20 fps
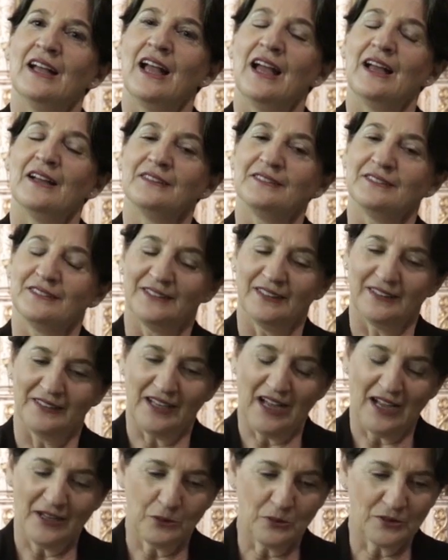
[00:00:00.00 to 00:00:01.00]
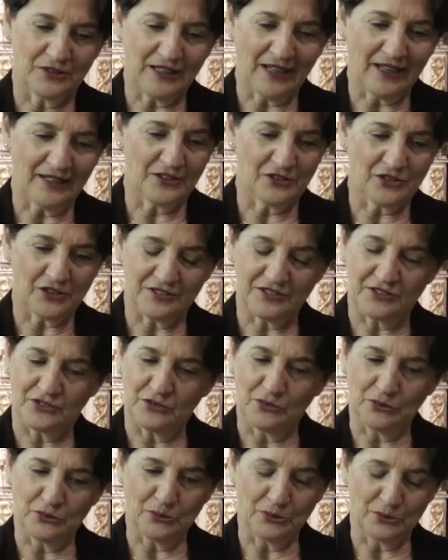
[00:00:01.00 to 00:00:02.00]
And I would like
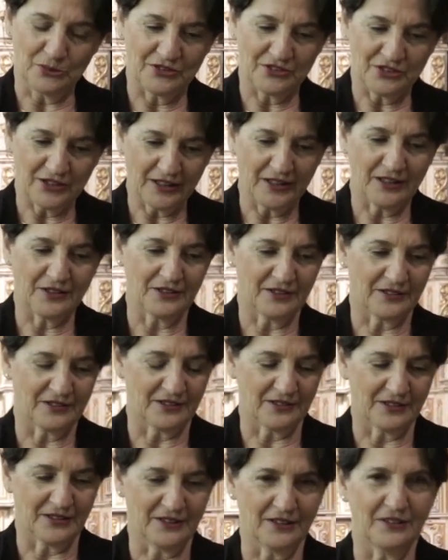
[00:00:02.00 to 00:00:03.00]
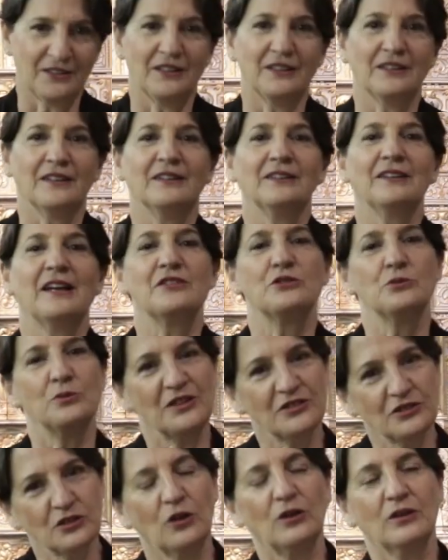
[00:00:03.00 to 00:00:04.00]
just to say that, as we
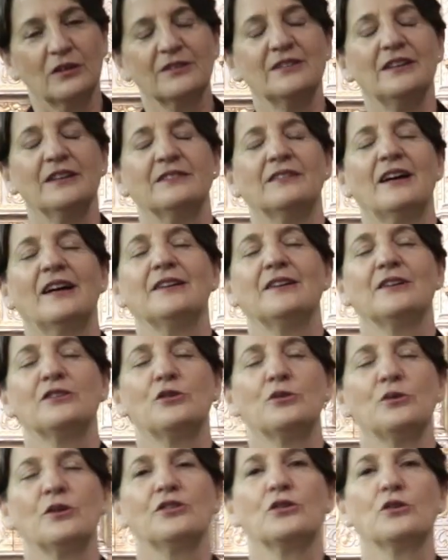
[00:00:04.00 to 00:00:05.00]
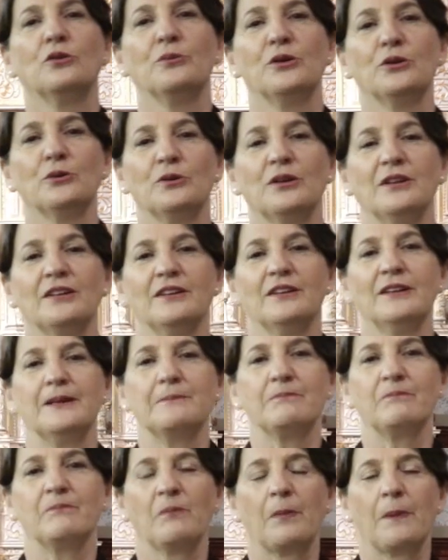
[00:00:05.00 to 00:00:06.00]
saw, the Italian Jewish
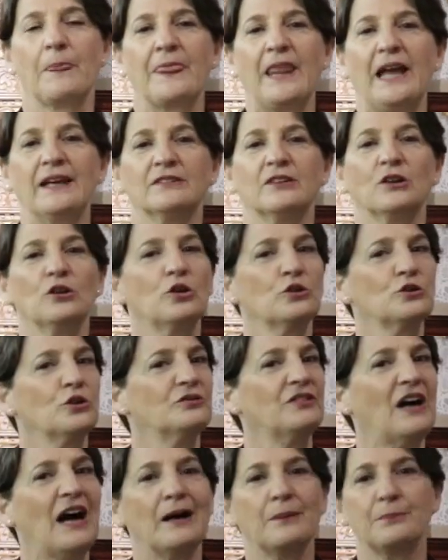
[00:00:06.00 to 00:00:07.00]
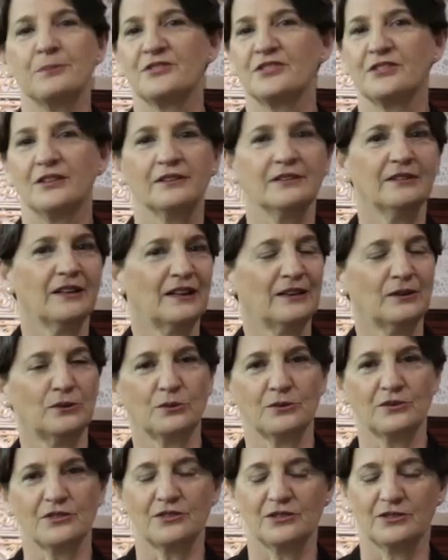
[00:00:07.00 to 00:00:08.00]
community had a lot of ups and
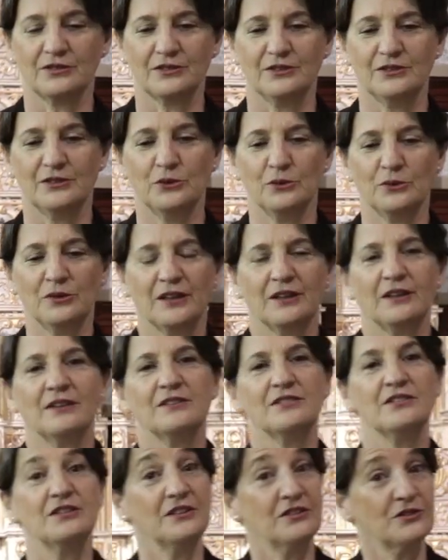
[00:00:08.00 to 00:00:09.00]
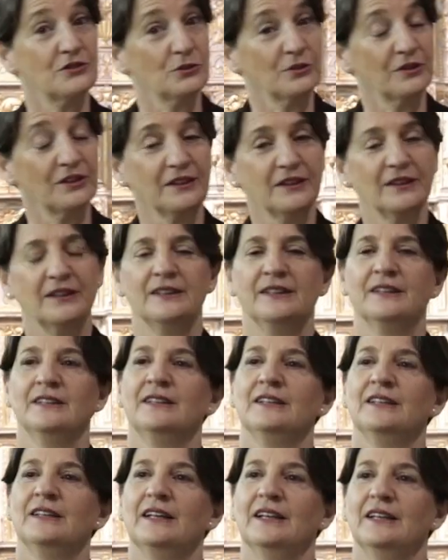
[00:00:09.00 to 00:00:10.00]
downs during its history,
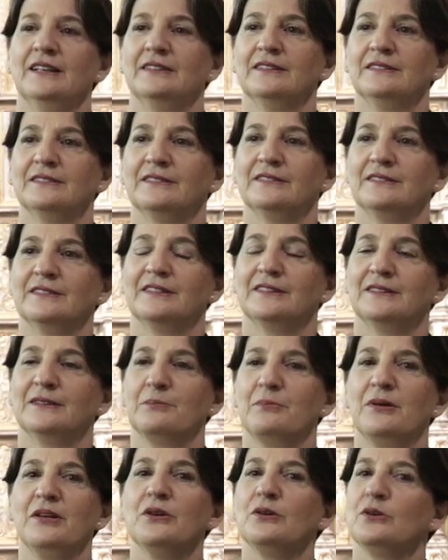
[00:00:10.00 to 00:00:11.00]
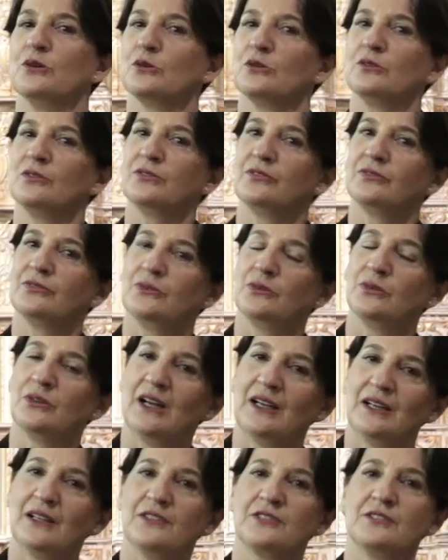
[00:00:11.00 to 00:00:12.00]
and a period of
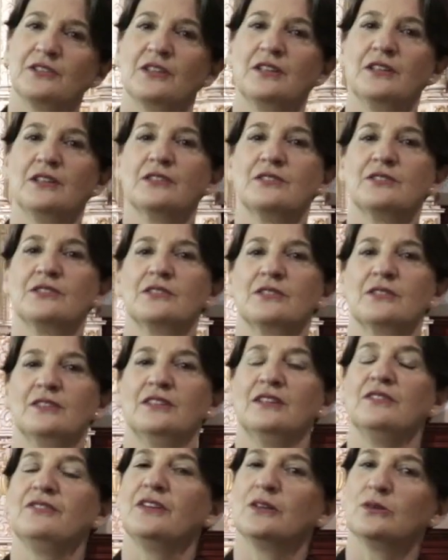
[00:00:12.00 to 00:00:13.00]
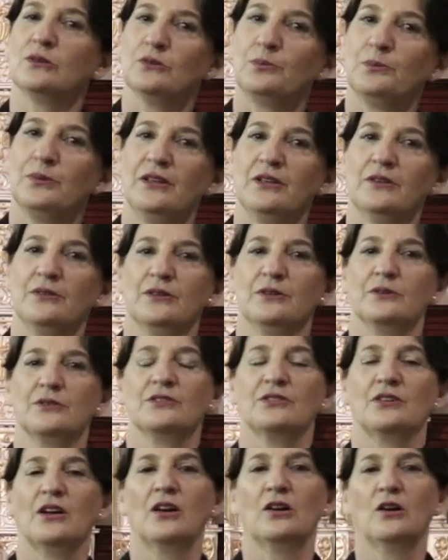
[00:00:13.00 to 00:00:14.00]
crisis, difficult
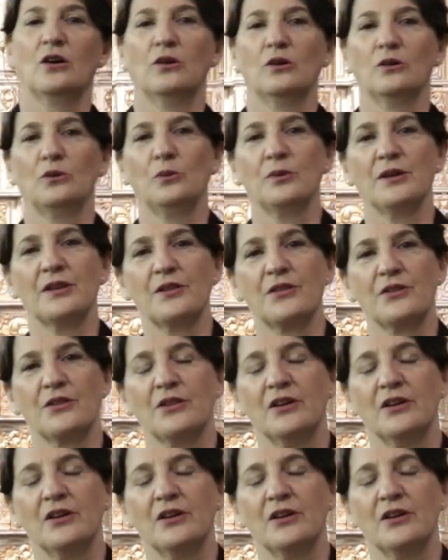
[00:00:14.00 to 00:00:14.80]
periods, along with